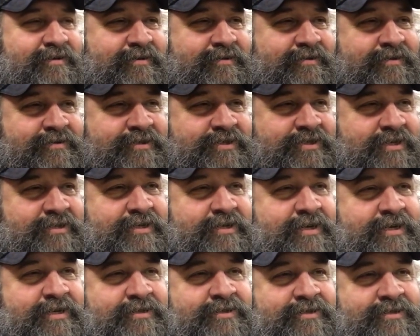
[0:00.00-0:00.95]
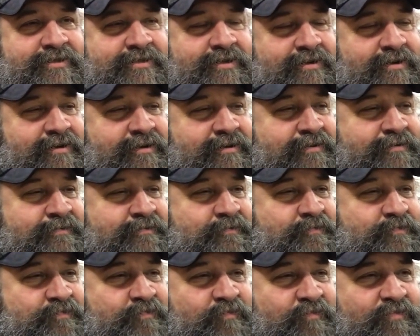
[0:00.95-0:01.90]
Yeah, the shit that gets uh
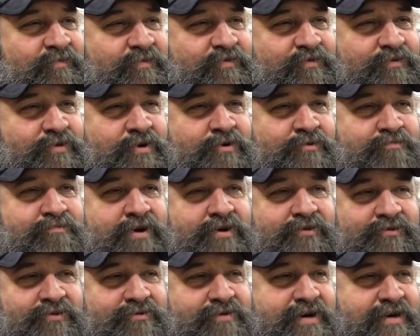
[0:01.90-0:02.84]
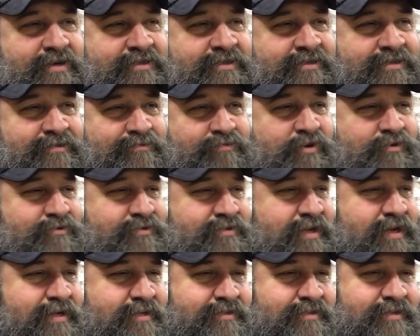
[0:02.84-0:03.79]
thrown both directions, both
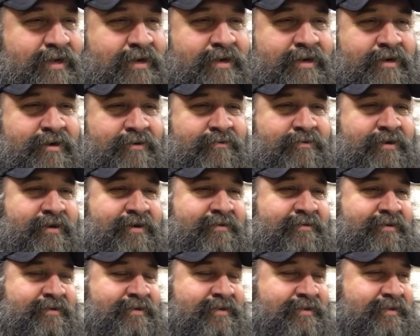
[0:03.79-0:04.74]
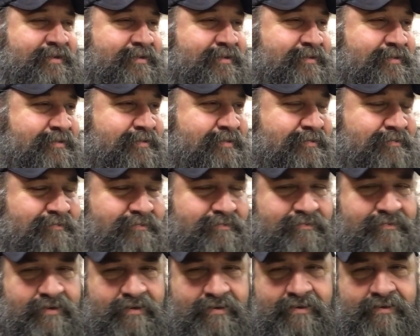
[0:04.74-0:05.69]
sides of the aisle, whatever, you know.
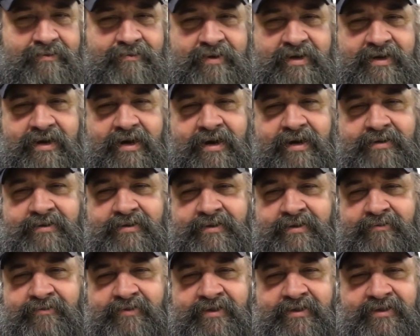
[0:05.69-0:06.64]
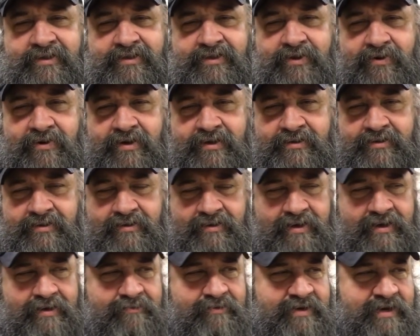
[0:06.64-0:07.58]
And oh my God, and some of these stories are
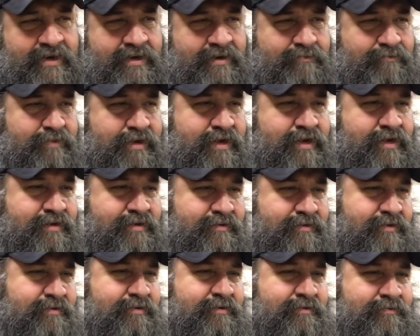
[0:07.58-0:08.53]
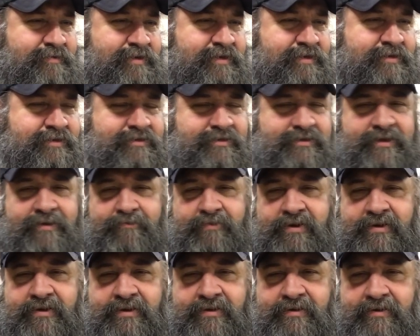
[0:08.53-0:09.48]
coming out back. Oh man, they're
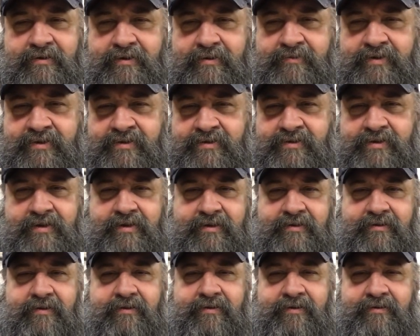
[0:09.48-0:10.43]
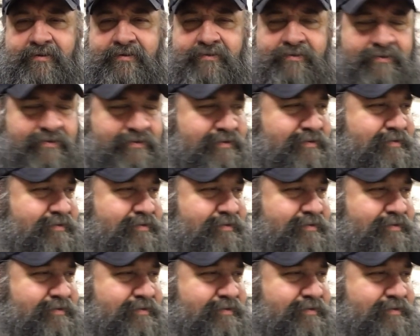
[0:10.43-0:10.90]
jumping on. I mean, it's like, oh,